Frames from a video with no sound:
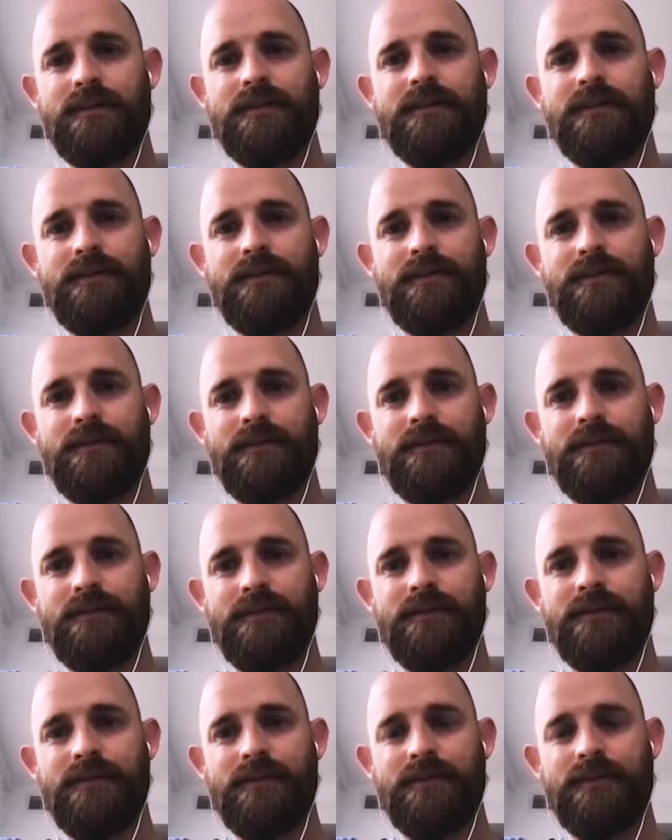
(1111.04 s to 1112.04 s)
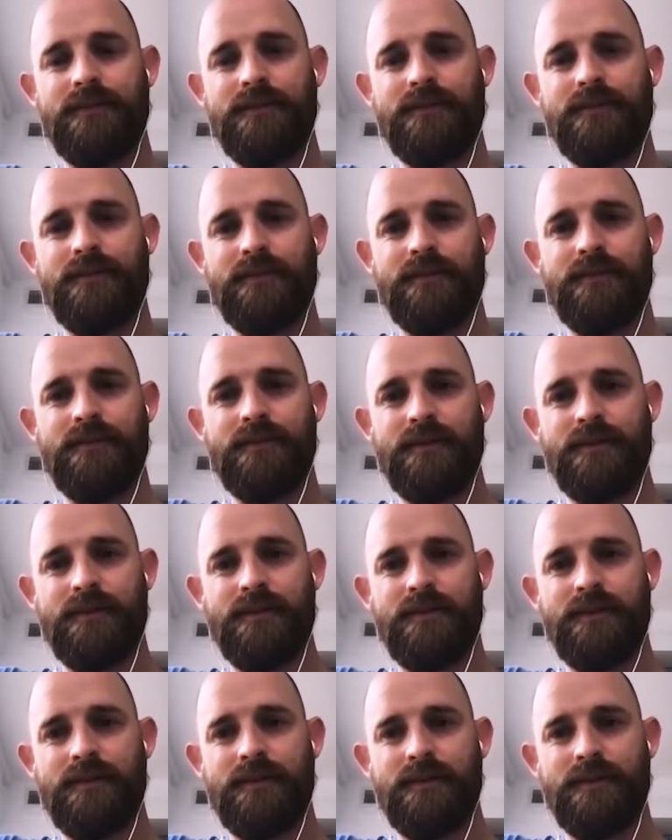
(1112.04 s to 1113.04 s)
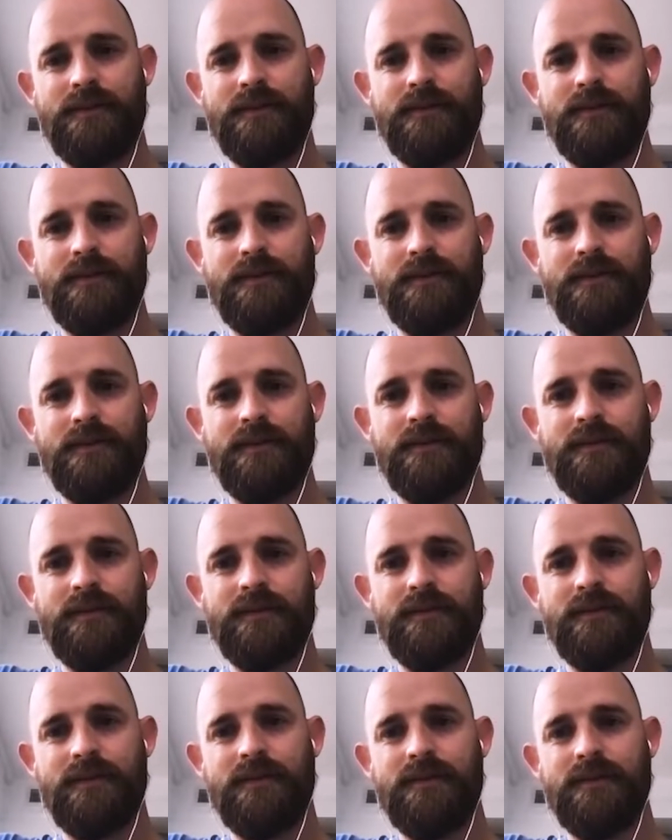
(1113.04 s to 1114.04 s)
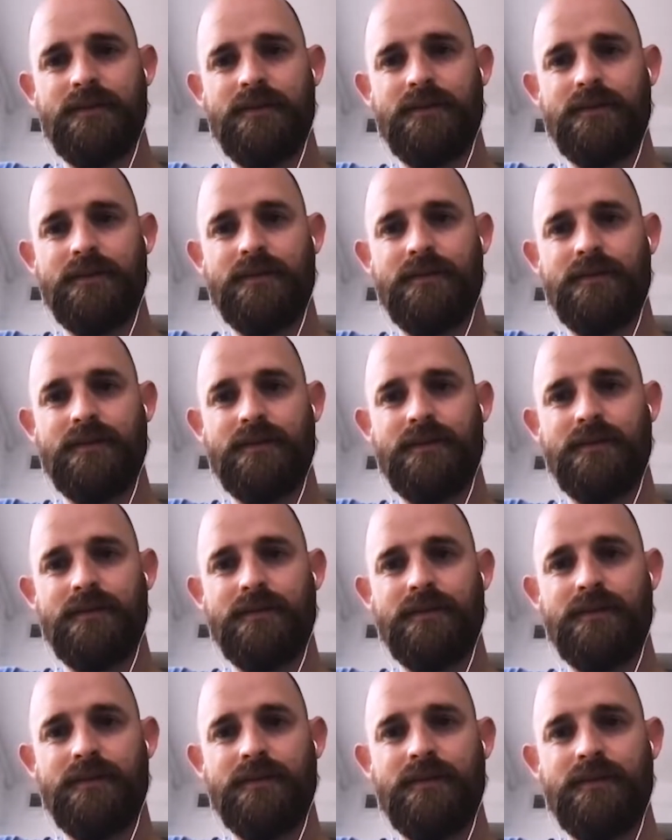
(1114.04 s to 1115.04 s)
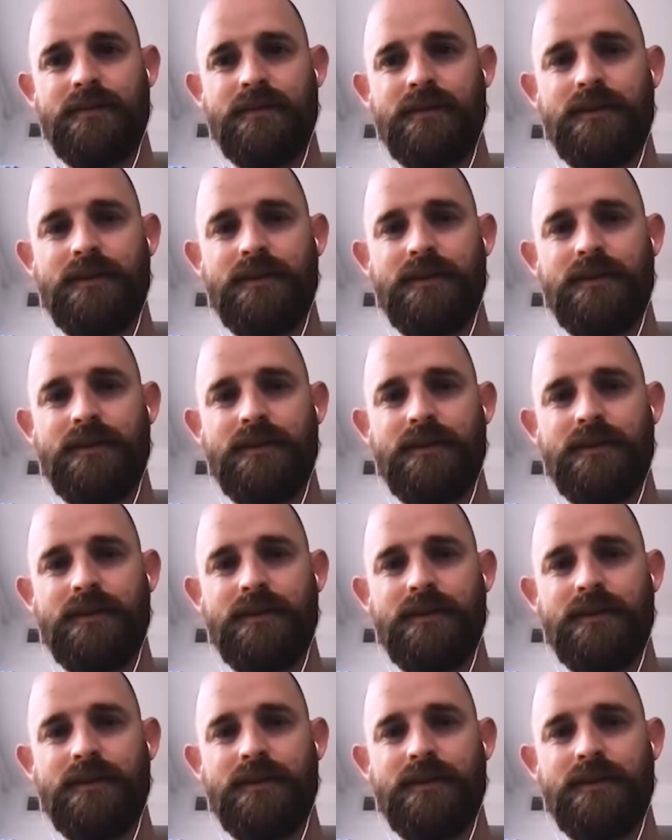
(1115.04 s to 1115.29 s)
[no speech]